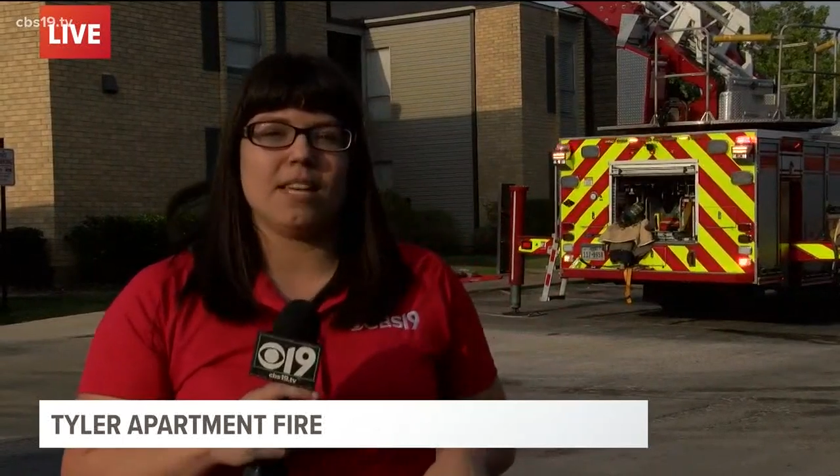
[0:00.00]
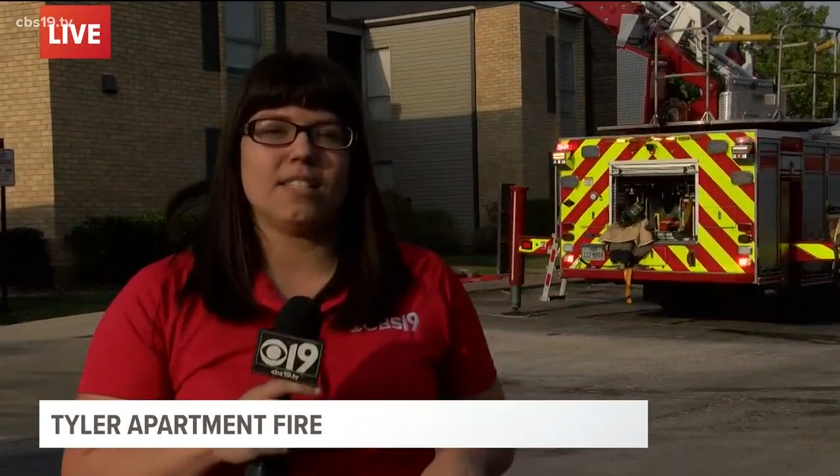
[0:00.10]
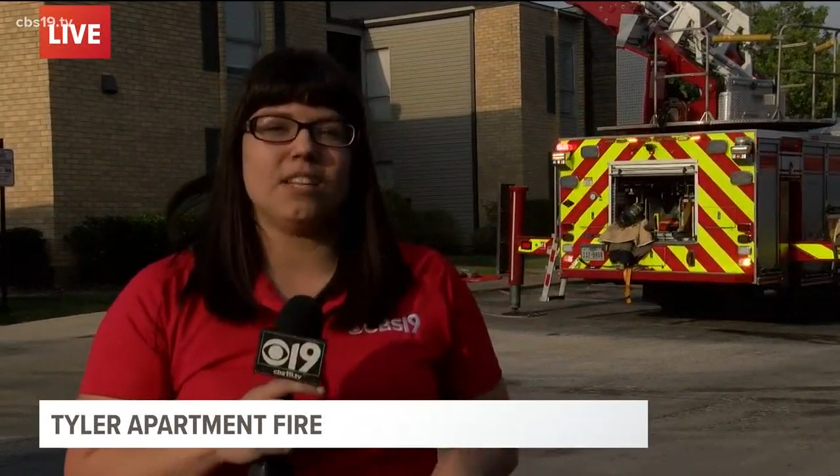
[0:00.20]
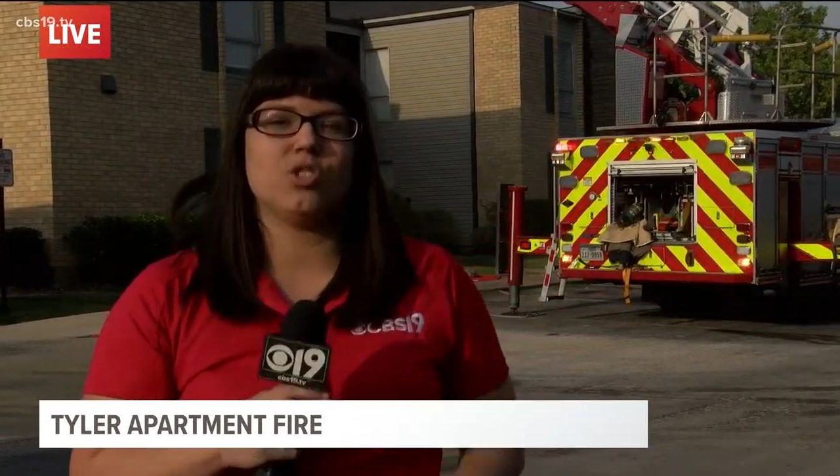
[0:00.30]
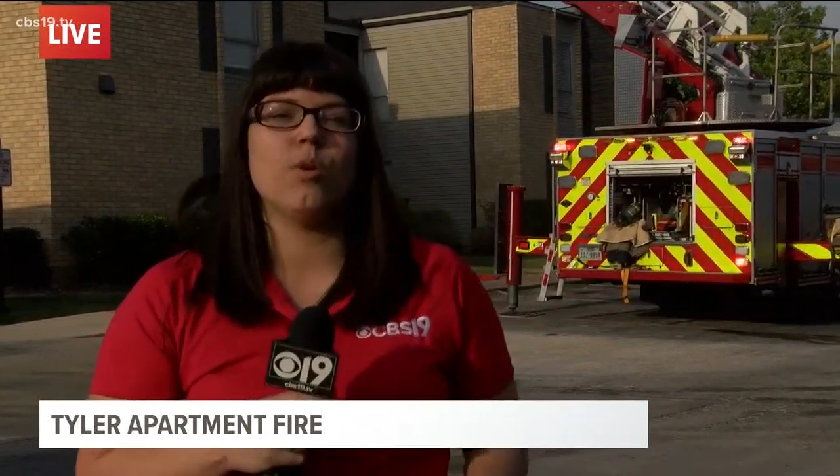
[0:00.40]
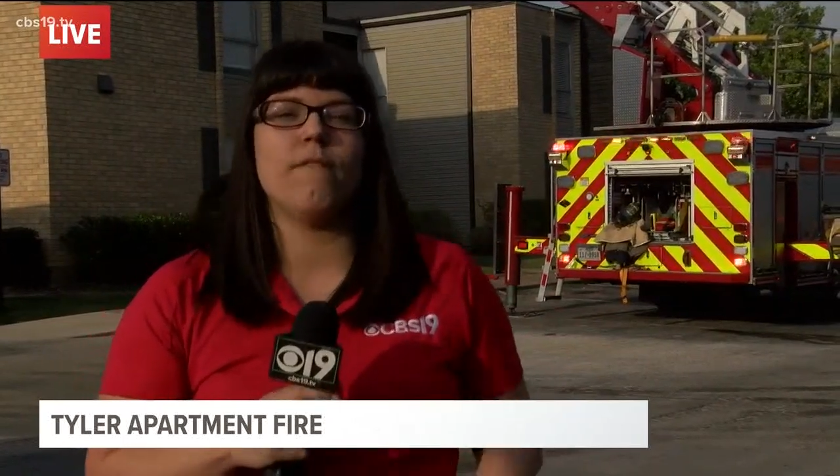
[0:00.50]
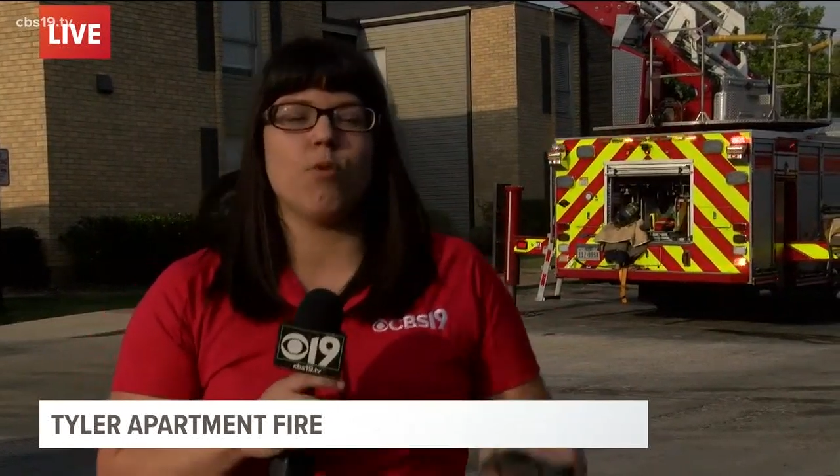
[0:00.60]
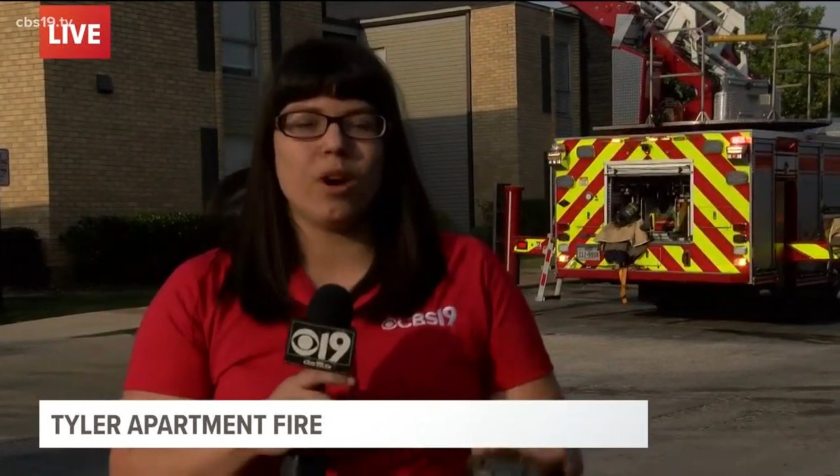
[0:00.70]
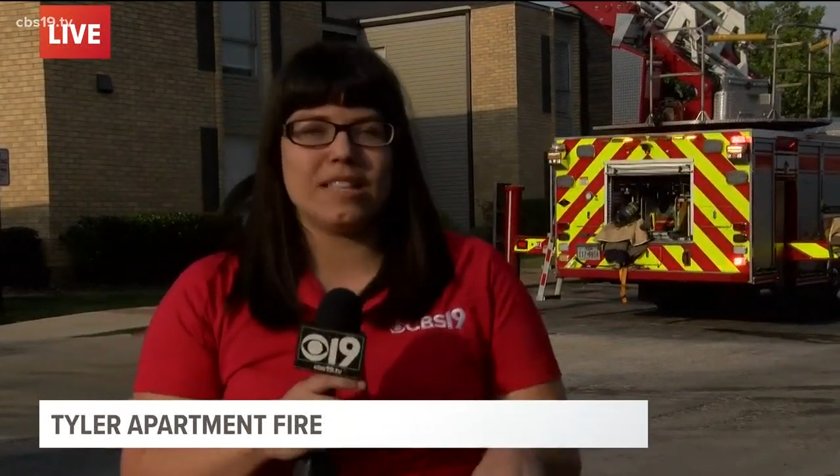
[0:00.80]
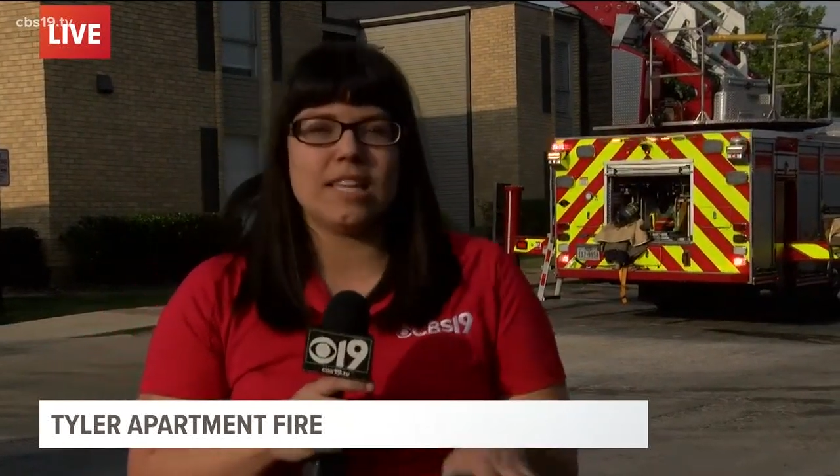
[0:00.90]
They say to
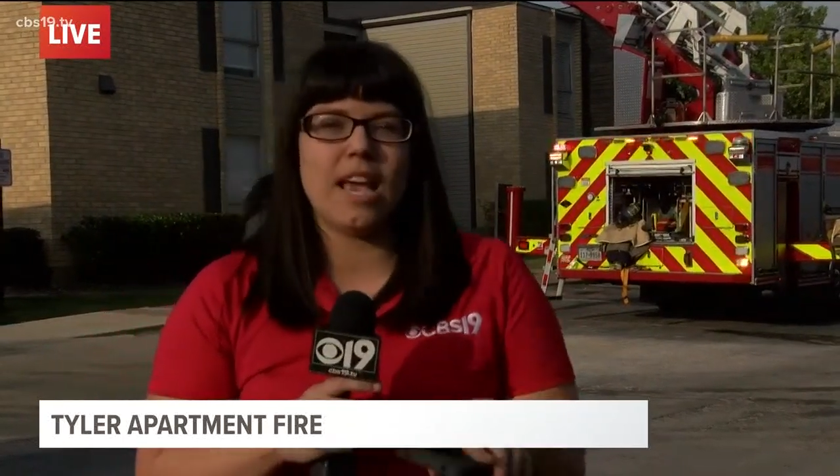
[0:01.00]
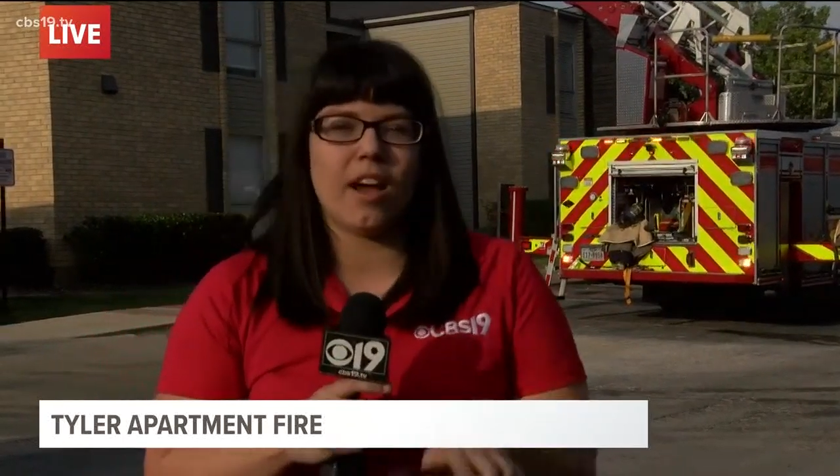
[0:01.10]
avoid the